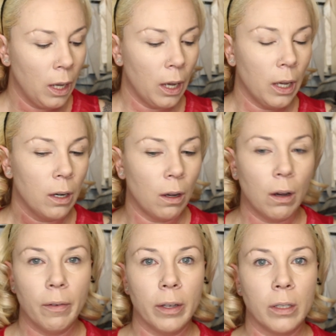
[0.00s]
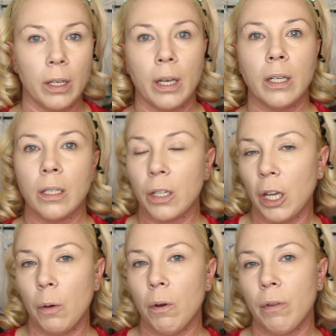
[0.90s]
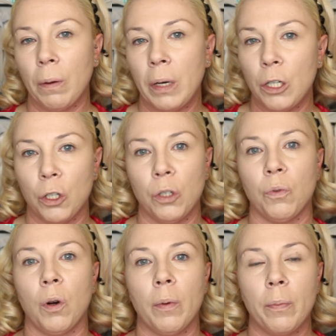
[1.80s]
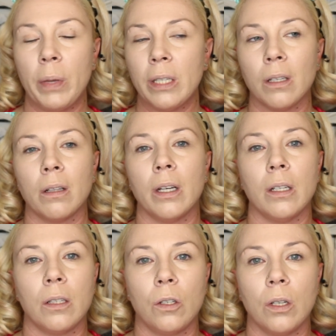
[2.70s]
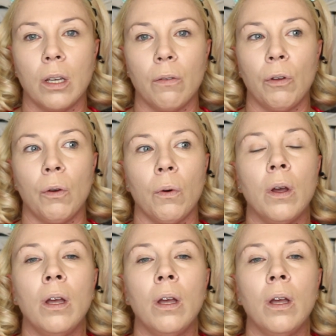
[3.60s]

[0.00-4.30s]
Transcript: And obviously I didn't tell you what foundation is for, but basically it's to give you